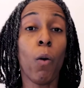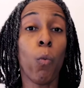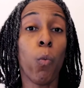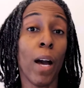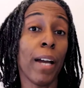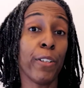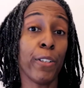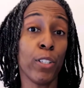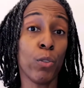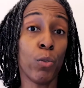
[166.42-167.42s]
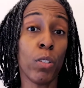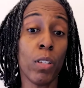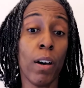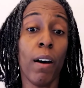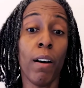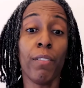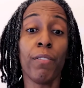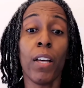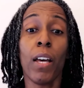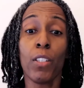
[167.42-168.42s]
a wider use
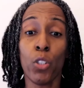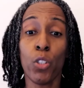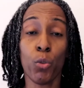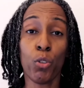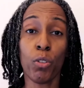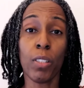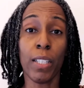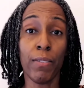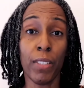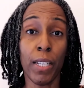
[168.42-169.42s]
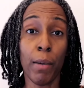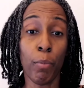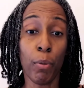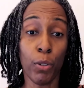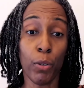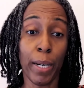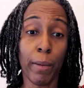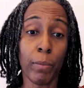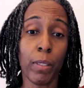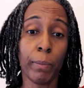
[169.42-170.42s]
of social safety net
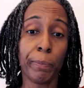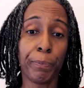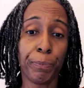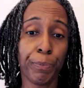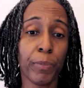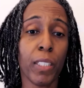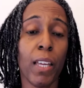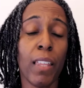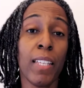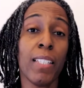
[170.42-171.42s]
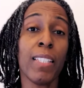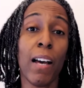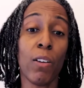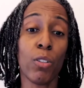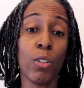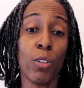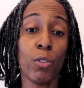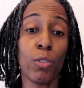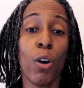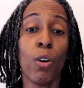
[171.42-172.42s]
programs. These
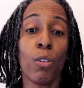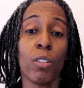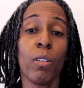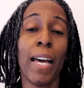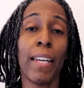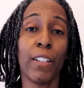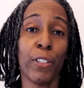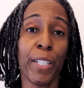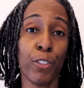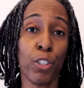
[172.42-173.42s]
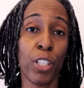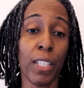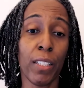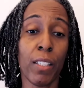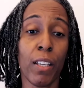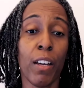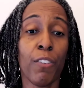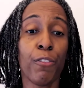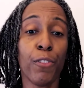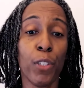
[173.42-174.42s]
households also had a greater chance
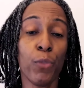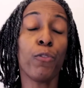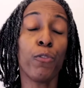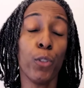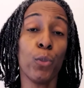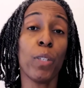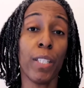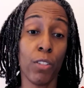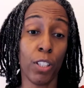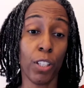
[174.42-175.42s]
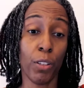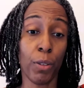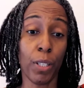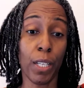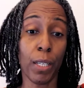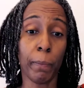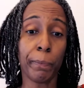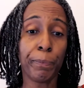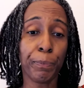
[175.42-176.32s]
of food insecurity